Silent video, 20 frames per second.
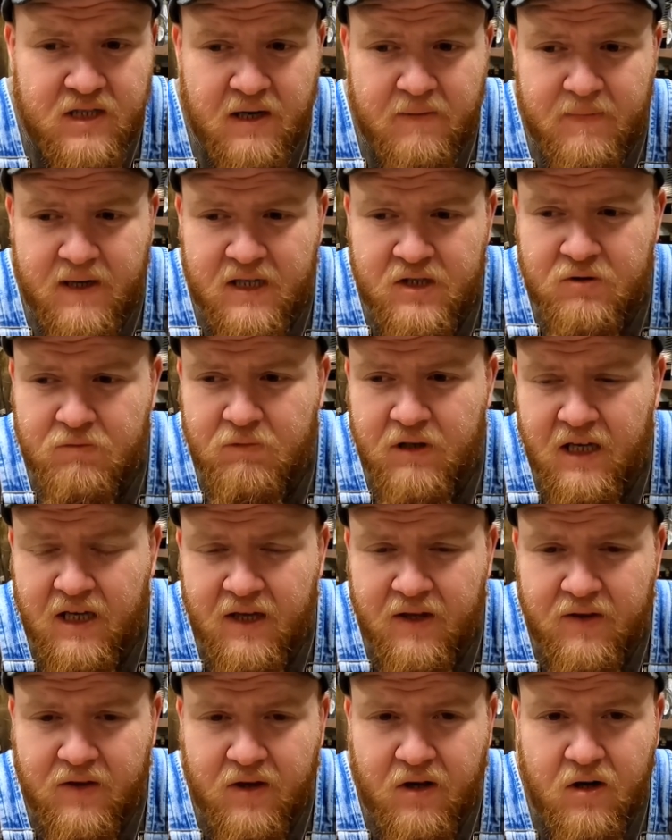I messed
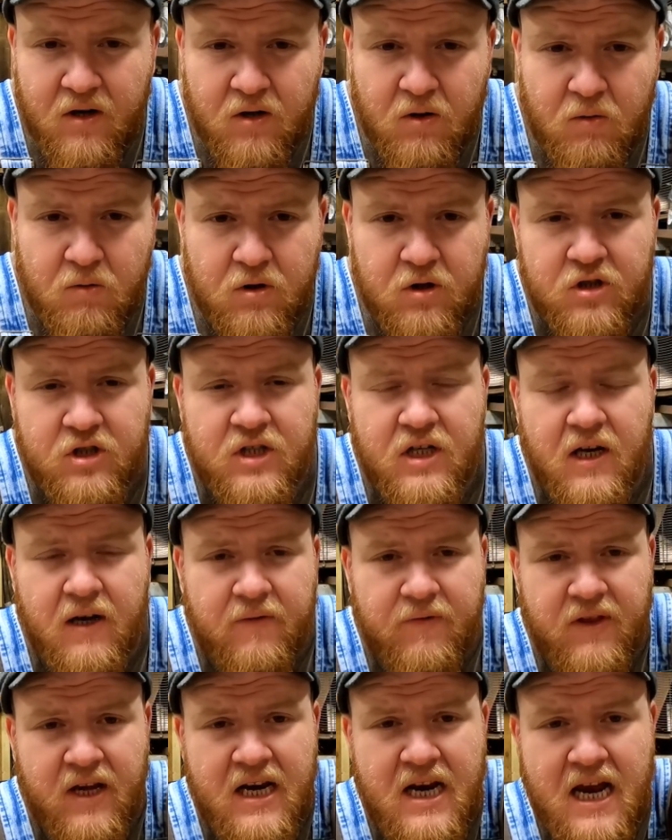with on older
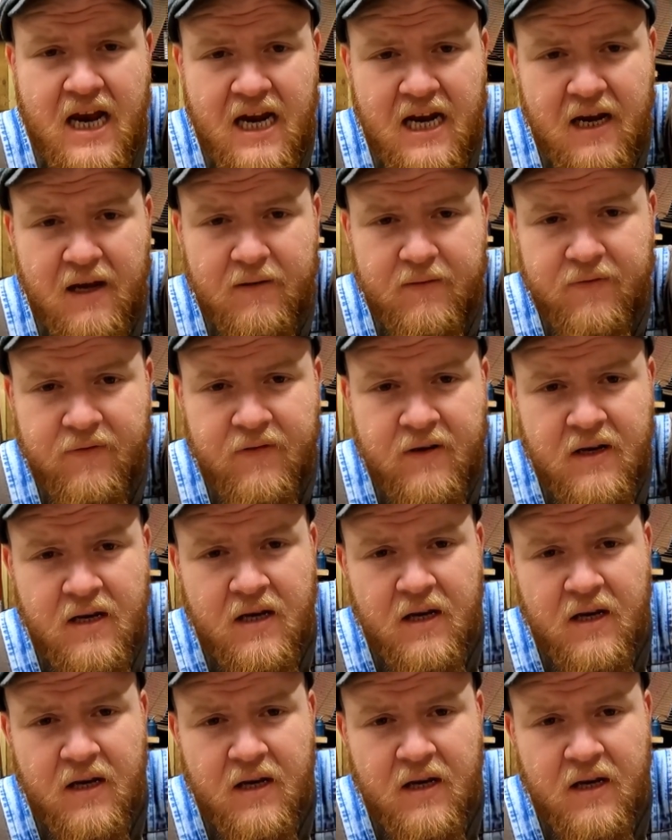stuff, they have